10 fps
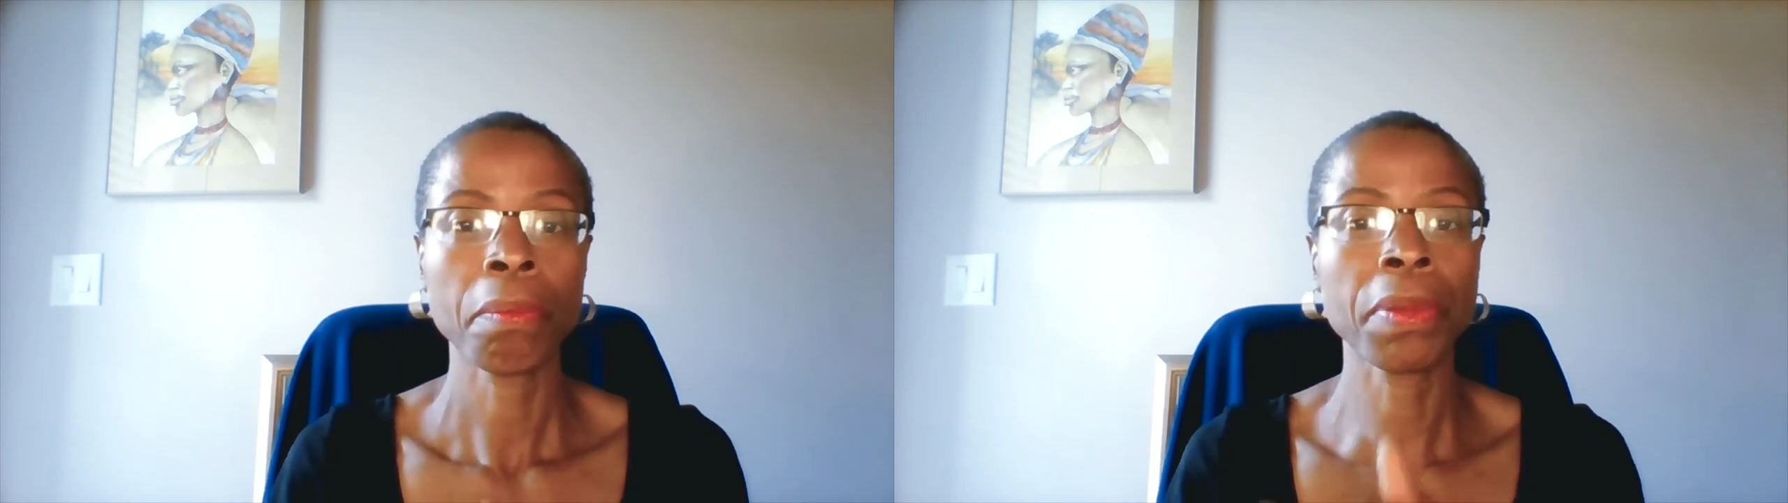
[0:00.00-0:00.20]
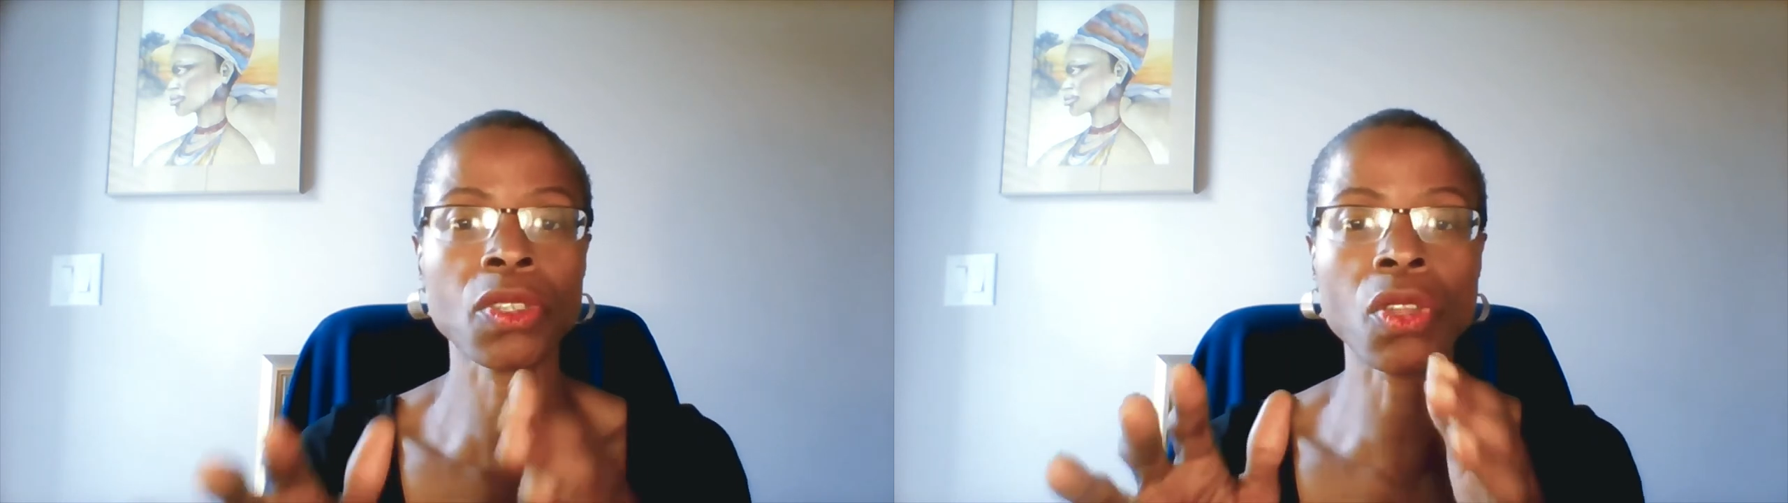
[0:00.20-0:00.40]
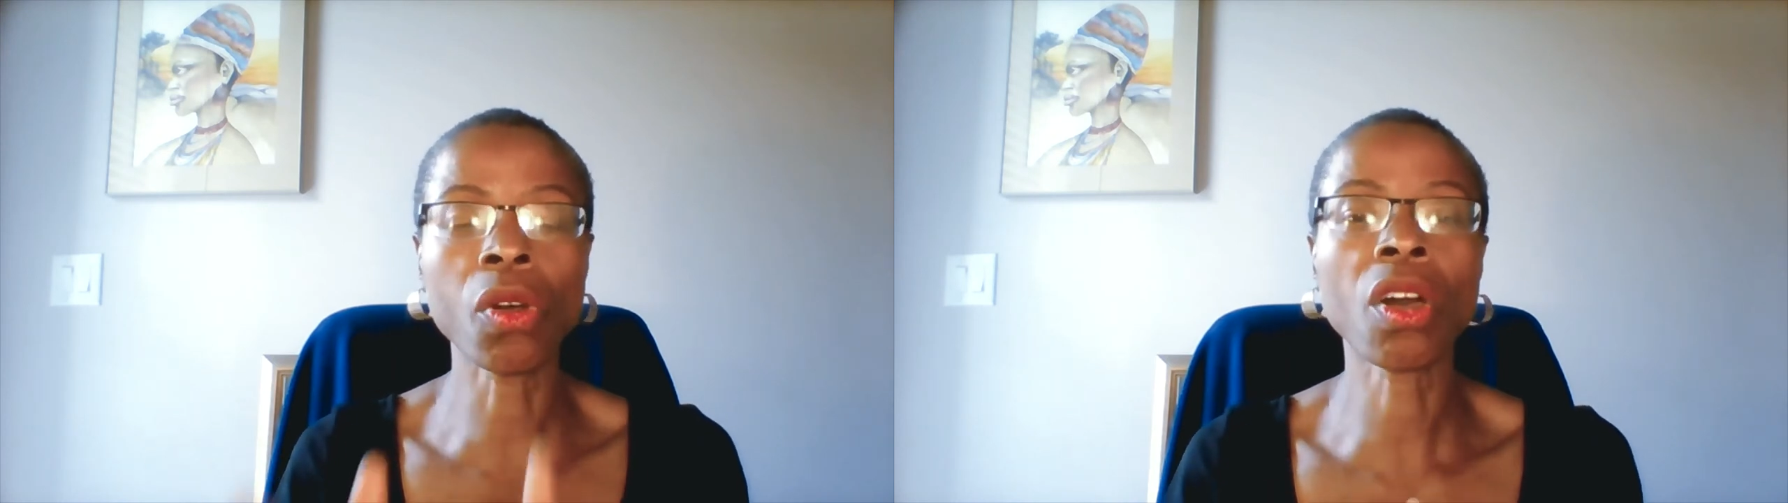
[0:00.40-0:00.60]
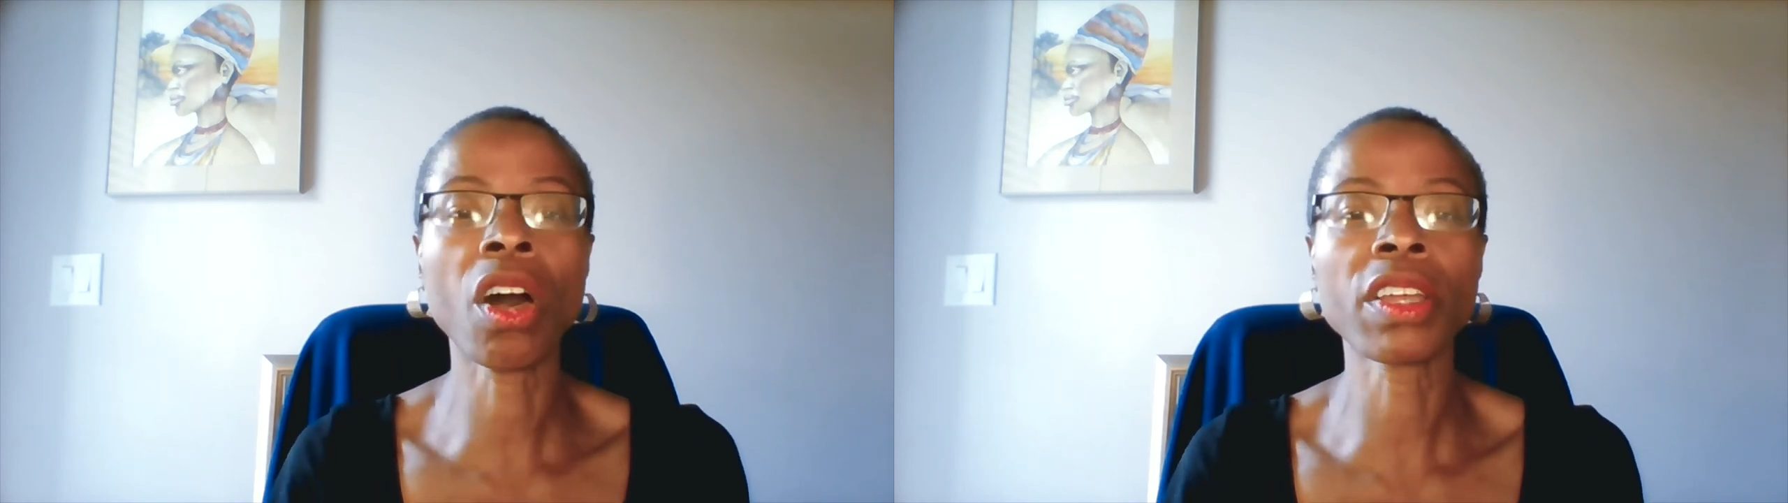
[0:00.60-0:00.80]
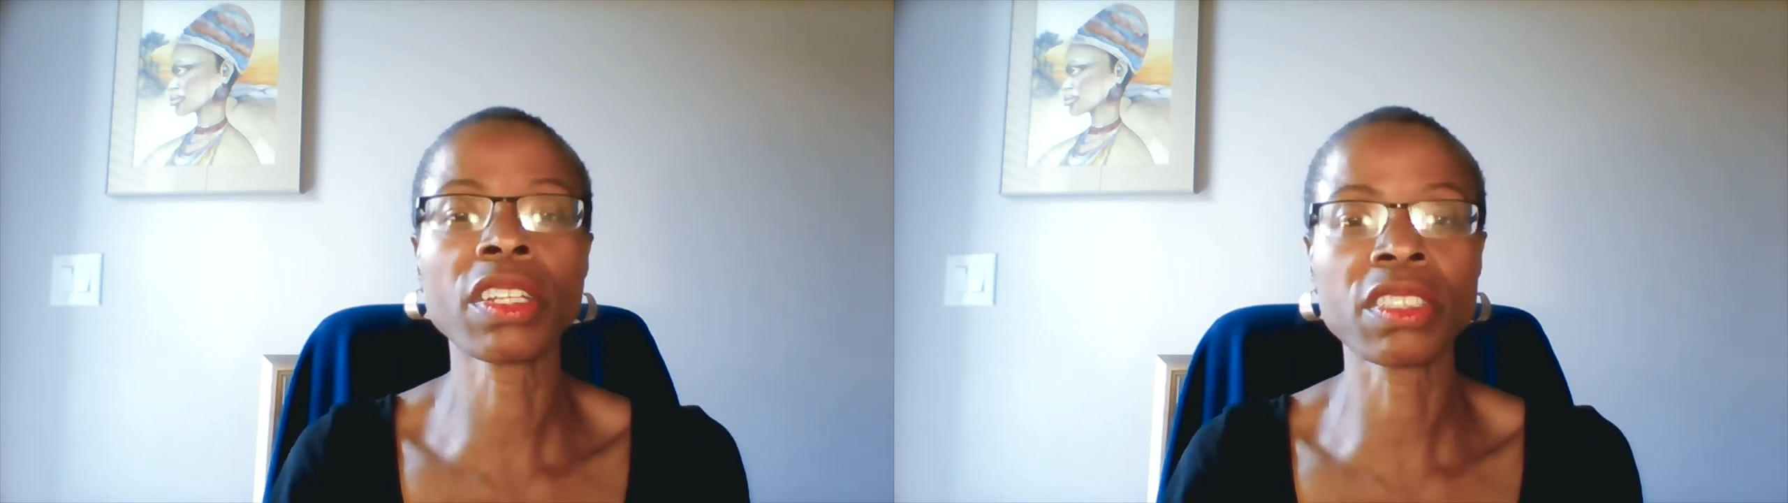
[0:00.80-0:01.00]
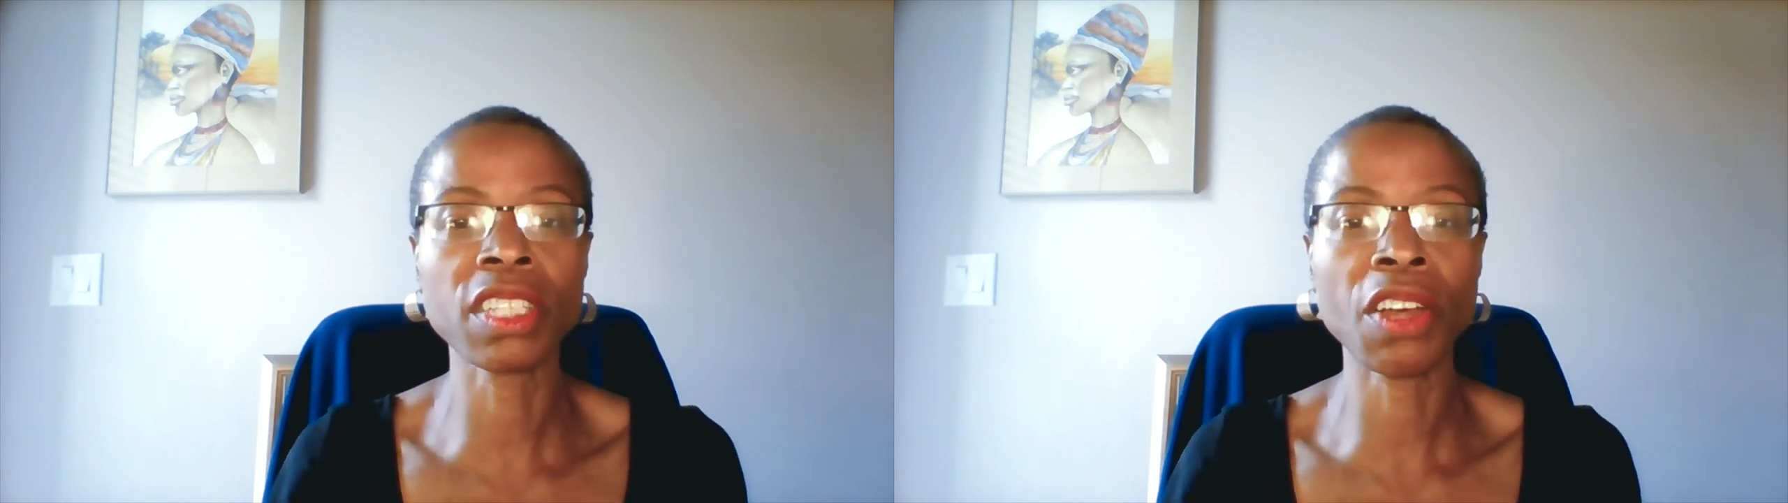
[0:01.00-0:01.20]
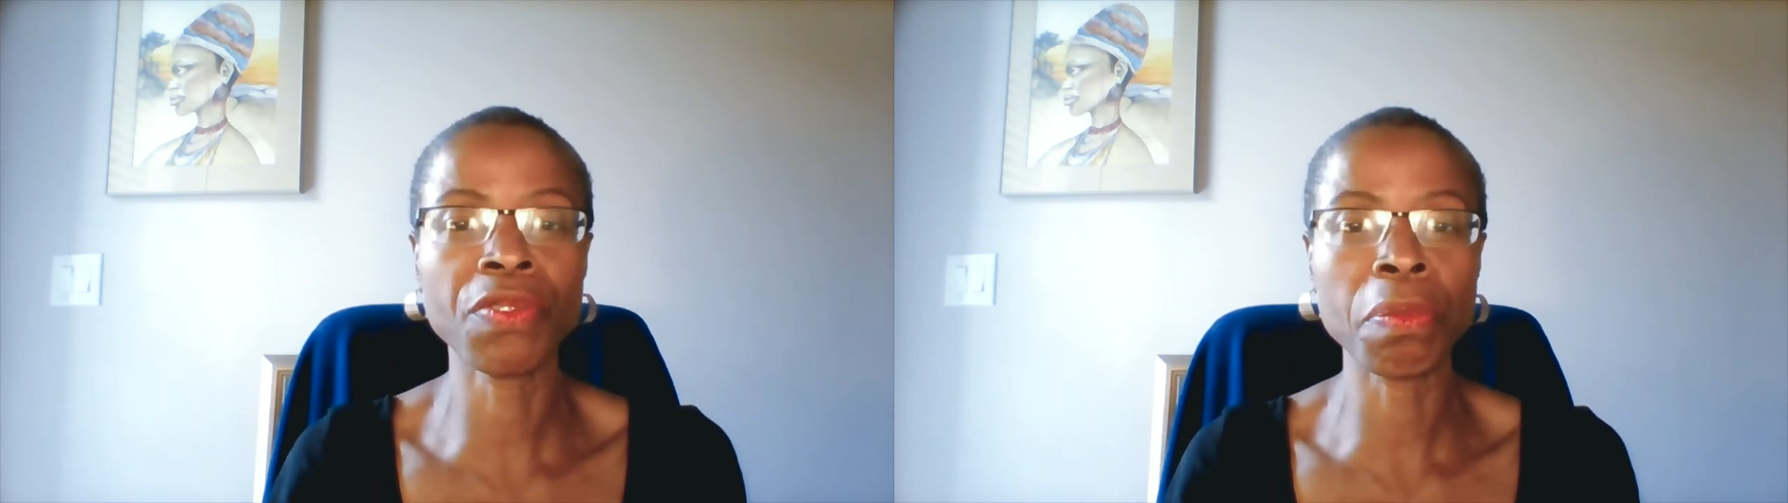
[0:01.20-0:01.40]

But don't call yourself